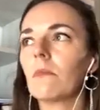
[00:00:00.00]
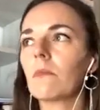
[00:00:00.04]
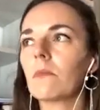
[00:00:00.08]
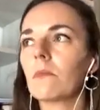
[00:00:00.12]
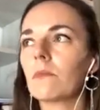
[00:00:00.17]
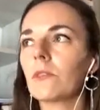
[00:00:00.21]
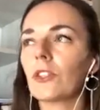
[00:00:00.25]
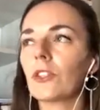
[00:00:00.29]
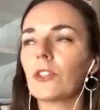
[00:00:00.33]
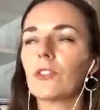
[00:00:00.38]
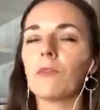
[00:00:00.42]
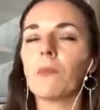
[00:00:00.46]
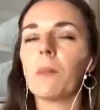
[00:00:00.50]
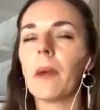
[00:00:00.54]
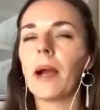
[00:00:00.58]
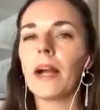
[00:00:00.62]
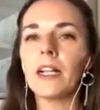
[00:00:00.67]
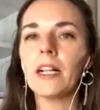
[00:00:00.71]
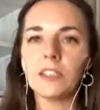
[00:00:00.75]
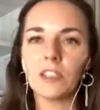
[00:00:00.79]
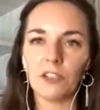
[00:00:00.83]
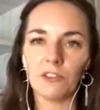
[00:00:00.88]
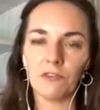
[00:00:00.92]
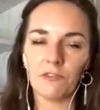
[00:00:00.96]
sort of
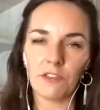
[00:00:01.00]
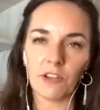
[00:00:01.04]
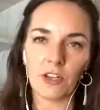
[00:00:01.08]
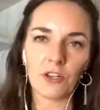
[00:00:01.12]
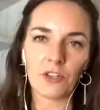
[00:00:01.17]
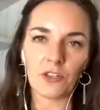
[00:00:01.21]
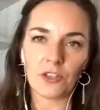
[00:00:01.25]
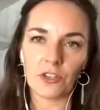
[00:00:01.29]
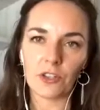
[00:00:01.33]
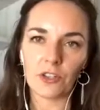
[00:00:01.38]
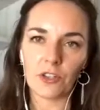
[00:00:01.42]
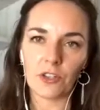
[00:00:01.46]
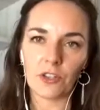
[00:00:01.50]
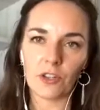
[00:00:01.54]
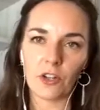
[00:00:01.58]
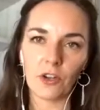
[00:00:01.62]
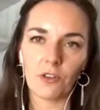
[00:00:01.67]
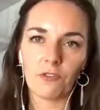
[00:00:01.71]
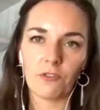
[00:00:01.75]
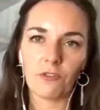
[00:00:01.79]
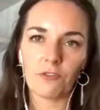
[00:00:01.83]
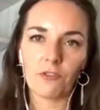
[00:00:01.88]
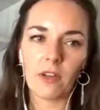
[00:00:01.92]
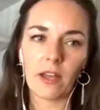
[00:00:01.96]
milder version of
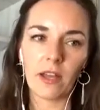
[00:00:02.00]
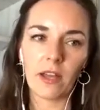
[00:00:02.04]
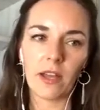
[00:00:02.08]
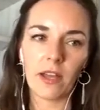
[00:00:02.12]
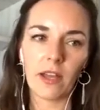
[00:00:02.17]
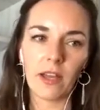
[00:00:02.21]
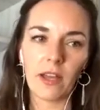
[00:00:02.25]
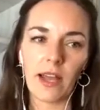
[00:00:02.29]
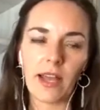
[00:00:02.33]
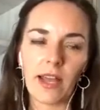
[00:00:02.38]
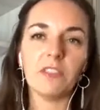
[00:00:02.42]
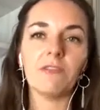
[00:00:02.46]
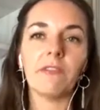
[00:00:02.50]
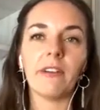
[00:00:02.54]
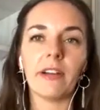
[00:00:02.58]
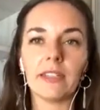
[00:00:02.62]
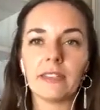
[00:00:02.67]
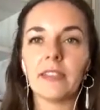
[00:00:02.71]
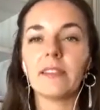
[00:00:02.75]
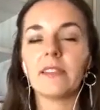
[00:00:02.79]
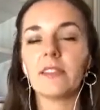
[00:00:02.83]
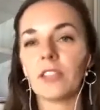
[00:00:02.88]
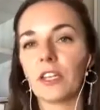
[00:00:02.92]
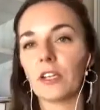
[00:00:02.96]

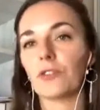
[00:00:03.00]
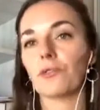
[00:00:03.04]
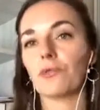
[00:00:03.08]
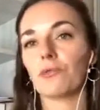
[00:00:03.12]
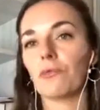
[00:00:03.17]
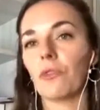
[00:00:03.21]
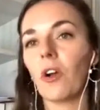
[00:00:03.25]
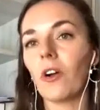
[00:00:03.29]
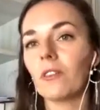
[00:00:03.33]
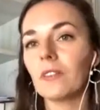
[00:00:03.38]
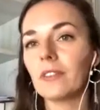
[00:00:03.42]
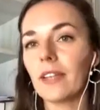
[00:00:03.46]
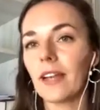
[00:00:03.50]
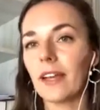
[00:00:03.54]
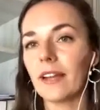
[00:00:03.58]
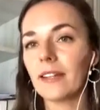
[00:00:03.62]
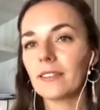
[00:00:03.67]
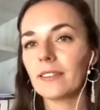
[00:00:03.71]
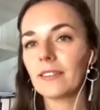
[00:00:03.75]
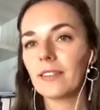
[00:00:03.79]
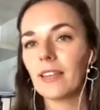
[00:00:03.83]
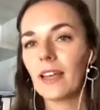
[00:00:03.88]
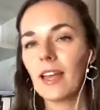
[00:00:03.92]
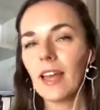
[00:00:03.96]
uninvited sexual
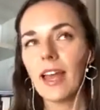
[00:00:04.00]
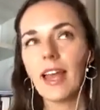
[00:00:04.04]
contact,